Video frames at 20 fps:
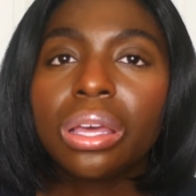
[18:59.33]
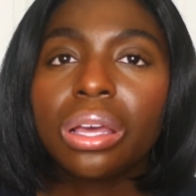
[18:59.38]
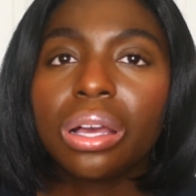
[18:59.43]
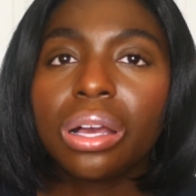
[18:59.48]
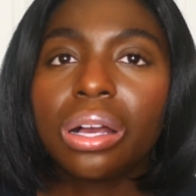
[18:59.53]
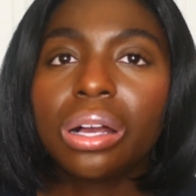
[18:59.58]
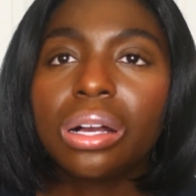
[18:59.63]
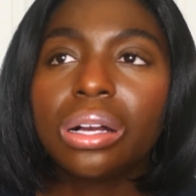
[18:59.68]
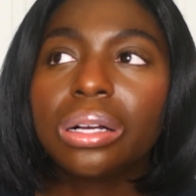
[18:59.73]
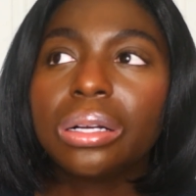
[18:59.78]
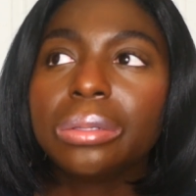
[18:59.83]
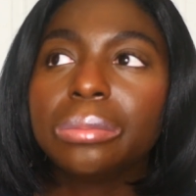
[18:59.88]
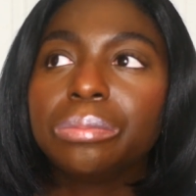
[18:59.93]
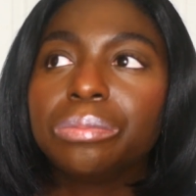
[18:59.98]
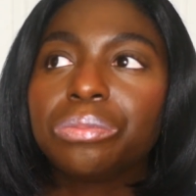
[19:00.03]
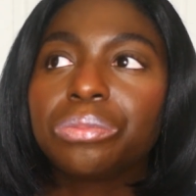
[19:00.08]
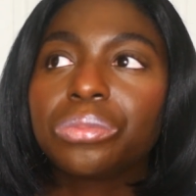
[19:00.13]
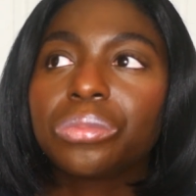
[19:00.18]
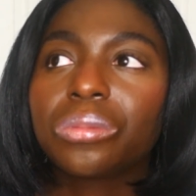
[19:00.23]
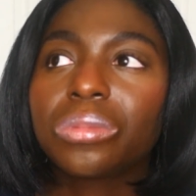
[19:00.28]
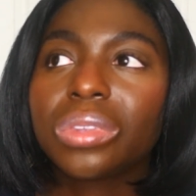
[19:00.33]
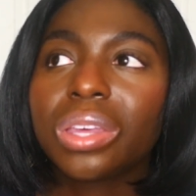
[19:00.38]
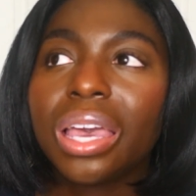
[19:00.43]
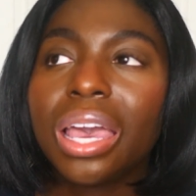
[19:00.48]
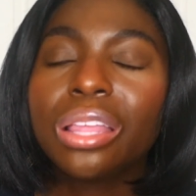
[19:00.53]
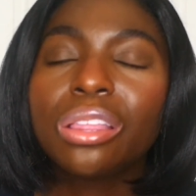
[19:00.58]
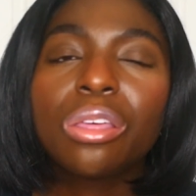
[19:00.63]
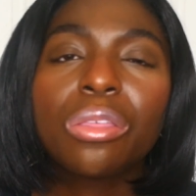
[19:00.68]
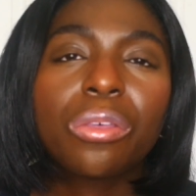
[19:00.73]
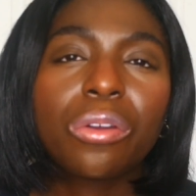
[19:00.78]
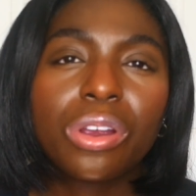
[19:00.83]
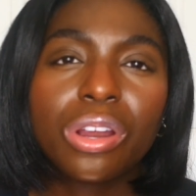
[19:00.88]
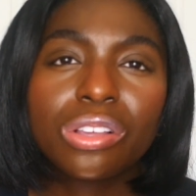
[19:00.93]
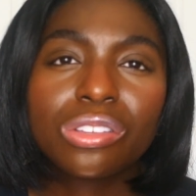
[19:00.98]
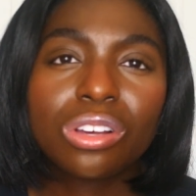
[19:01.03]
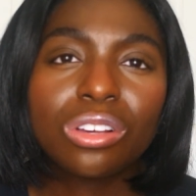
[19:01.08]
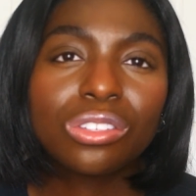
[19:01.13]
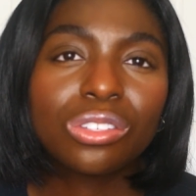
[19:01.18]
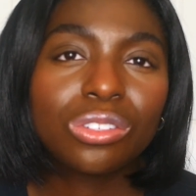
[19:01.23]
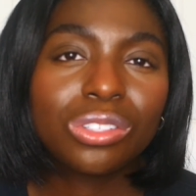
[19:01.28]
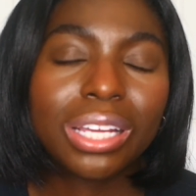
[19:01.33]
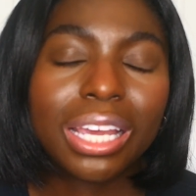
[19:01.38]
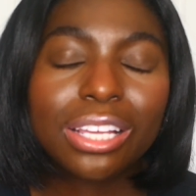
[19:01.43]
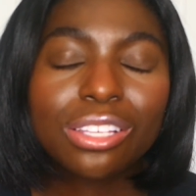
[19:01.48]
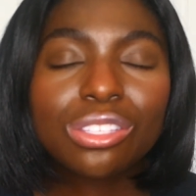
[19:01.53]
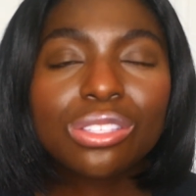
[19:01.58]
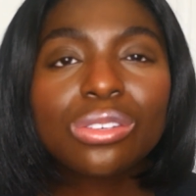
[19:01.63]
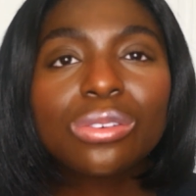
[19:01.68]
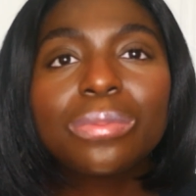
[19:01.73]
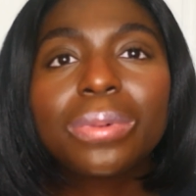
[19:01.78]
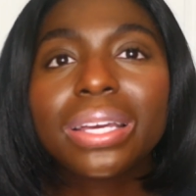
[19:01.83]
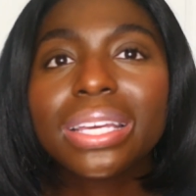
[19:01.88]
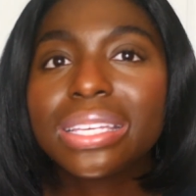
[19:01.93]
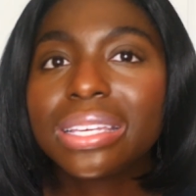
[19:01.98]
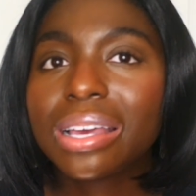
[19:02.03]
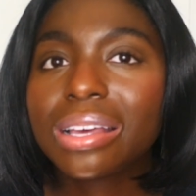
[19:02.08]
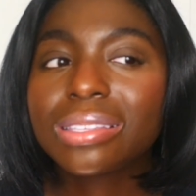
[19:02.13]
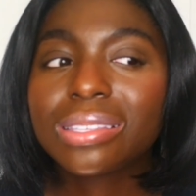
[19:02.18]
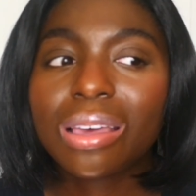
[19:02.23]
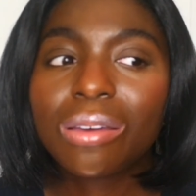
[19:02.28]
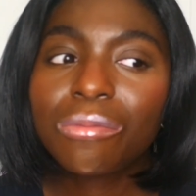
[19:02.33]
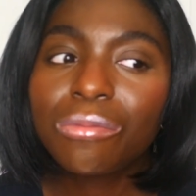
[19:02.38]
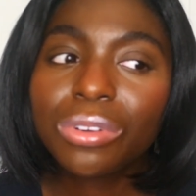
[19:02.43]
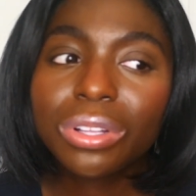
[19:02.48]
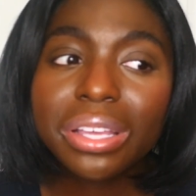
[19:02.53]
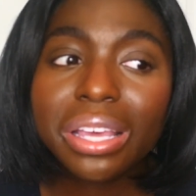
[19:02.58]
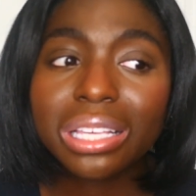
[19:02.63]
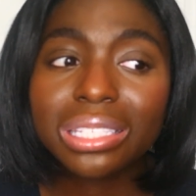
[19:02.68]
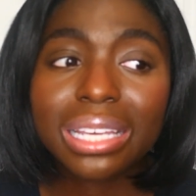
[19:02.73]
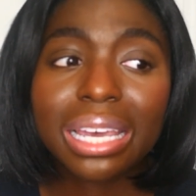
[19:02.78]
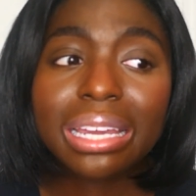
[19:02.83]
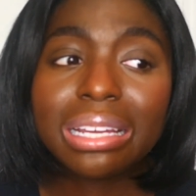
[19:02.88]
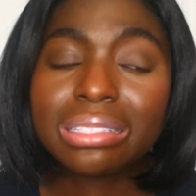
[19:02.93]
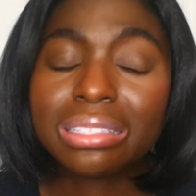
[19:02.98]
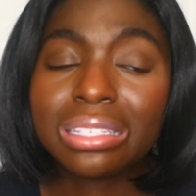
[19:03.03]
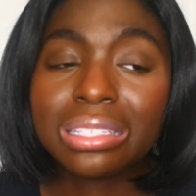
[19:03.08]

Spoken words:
And the 30 is also nice too. But yes, I'm really excited to